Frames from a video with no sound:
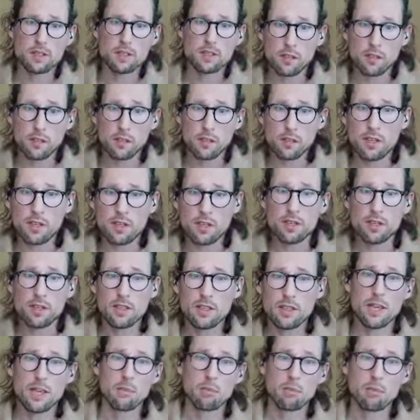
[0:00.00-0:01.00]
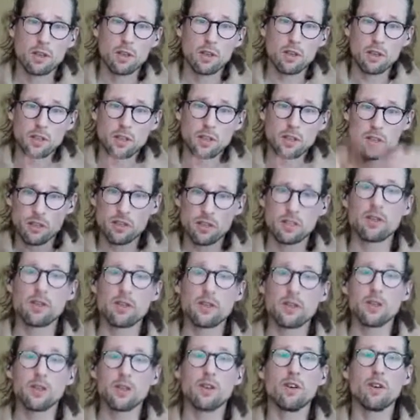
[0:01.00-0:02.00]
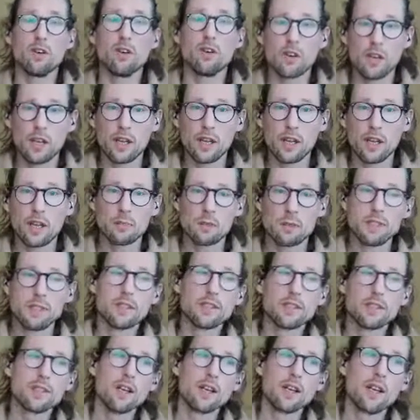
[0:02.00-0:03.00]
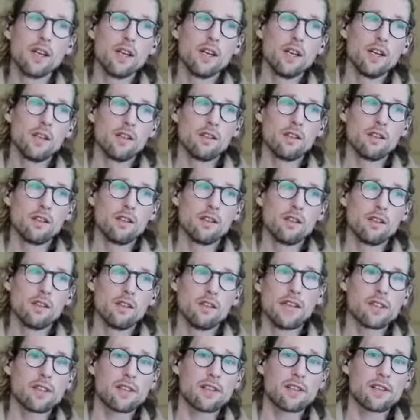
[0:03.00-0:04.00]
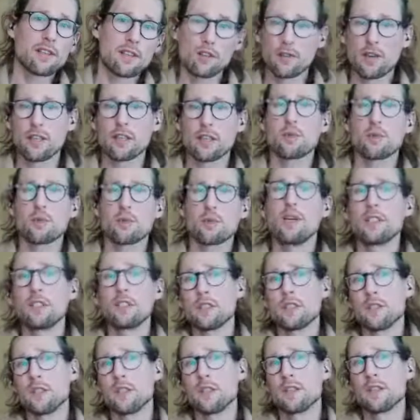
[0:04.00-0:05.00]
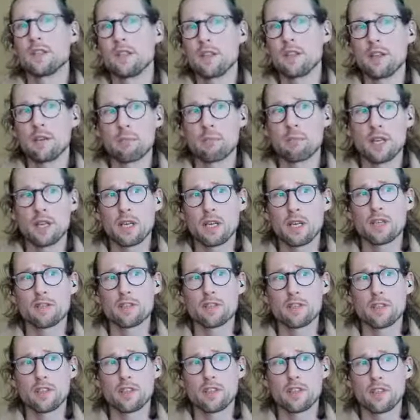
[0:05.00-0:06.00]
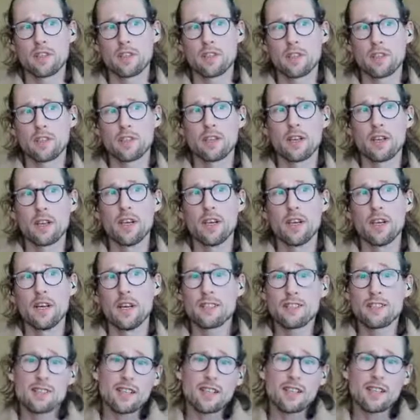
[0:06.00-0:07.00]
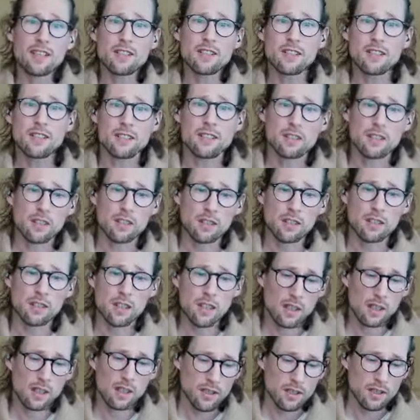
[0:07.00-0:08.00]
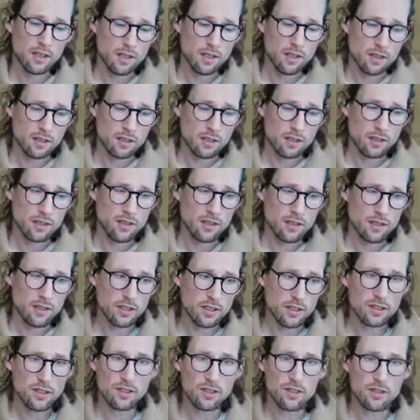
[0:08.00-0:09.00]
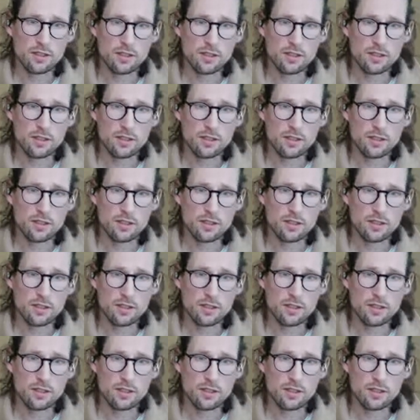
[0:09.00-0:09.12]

small steps at a time, considering all elements, asking those right questions and making them front and center. It's not just, it's not